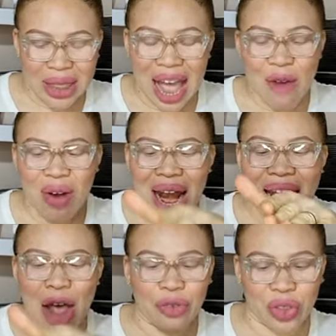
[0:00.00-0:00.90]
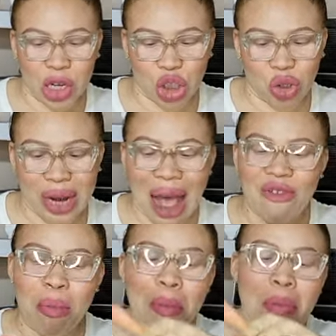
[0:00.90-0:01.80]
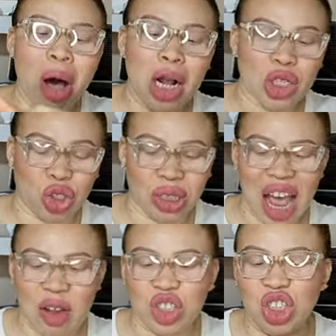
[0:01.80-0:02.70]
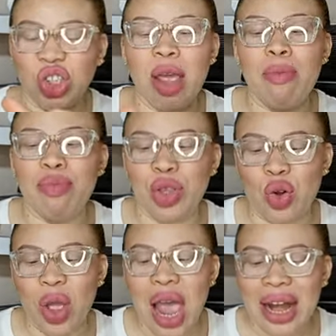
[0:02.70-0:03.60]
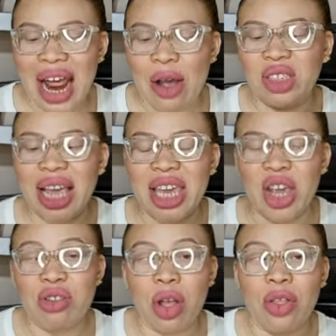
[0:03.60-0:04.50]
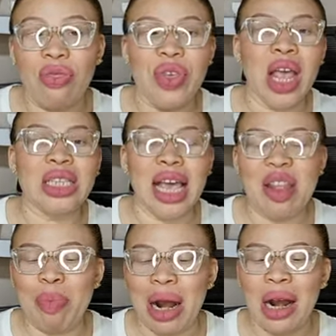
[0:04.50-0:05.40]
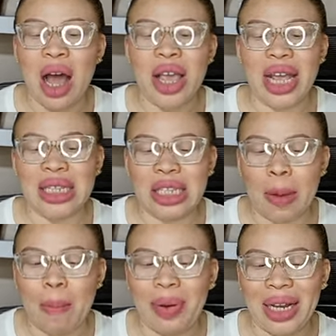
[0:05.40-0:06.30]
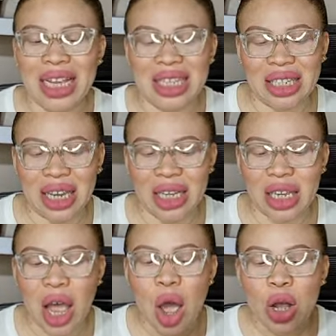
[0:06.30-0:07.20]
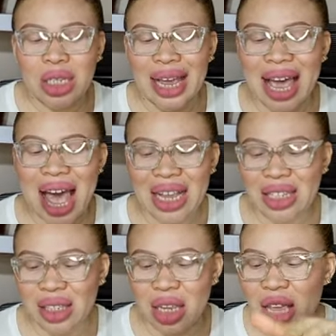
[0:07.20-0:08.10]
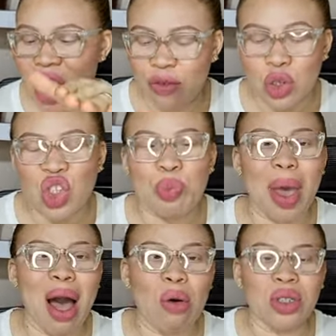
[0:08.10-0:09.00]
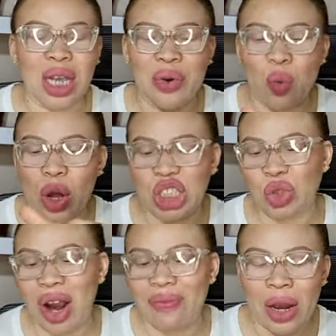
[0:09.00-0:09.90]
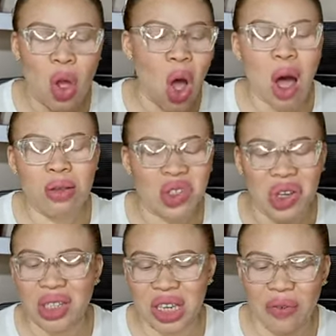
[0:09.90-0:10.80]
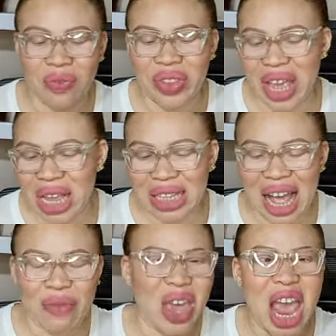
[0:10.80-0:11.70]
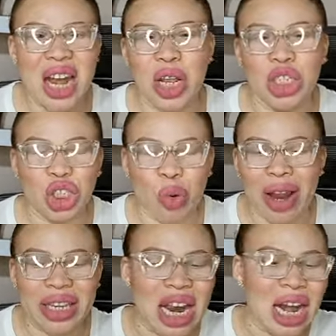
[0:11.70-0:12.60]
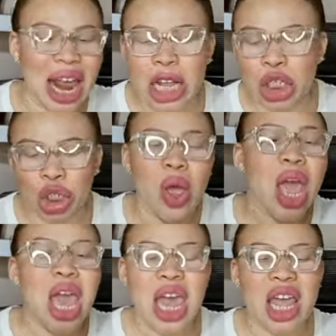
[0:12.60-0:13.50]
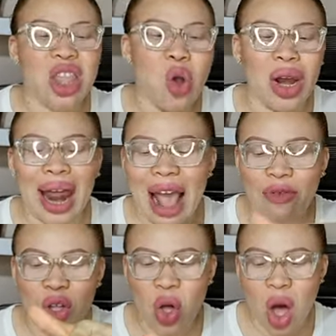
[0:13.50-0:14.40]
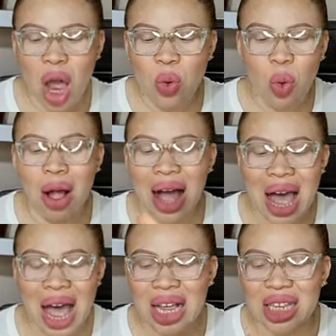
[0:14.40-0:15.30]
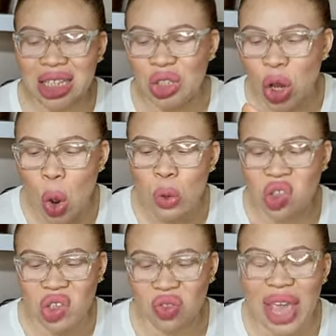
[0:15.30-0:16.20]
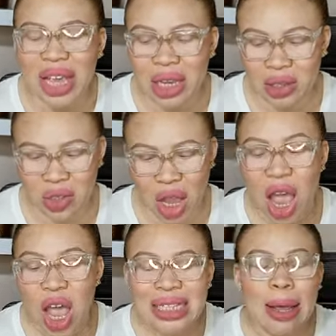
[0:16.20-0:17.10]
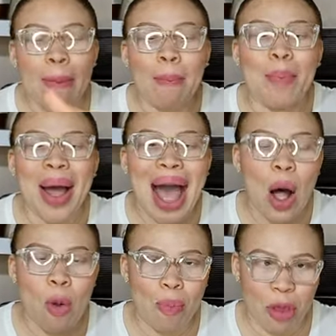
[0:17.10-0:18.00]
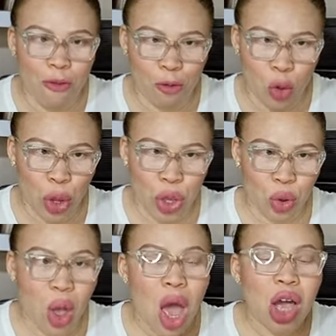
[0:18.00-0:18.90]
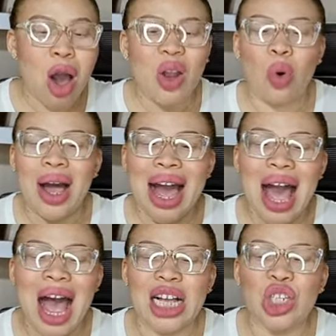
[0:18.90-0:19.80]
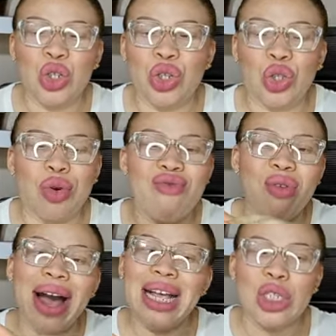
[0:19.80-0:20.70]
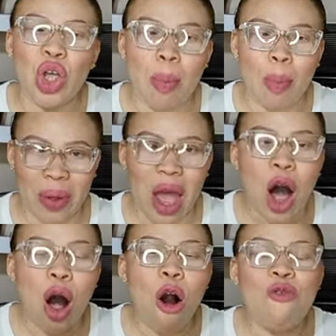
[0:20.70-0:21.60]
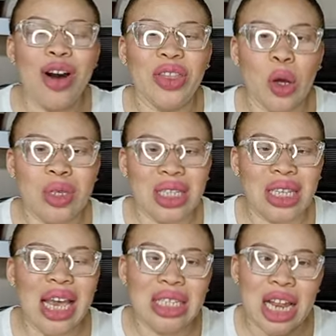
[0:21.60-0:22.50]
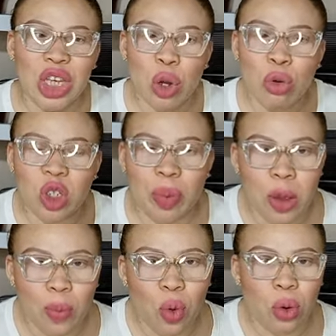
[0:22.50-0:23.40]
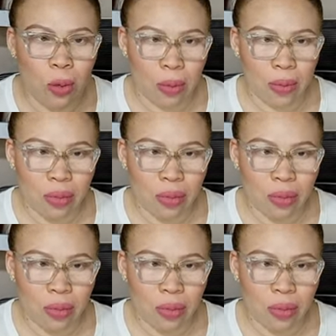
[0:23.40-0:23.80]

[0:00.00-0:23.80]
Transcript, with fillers: that have laughed at you, that have mocked you, that have shamed you, that have taken your things and belongings to places uh, to cast evil spells and witchcraft and all sorts of things have hindered you and delayed you in your life. God will cause those things to bow before you. God will cause you to rise up over those things and those people